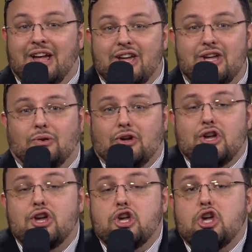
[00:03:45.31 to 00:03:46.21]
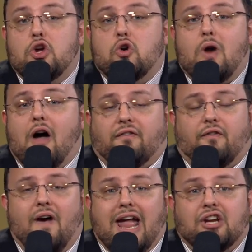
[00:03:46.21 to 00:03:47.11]
He'll hear our
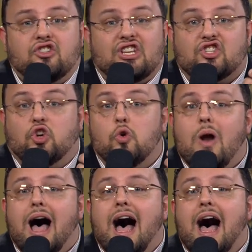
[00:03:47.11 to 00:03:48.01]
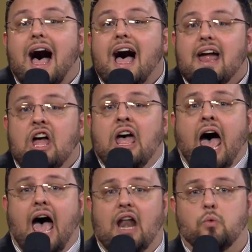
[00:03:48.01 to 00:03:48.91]
faintest cry,
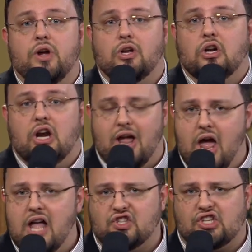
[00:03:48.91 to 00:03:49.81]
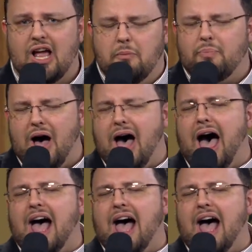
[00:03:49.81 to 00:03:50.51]
and we'll answer by.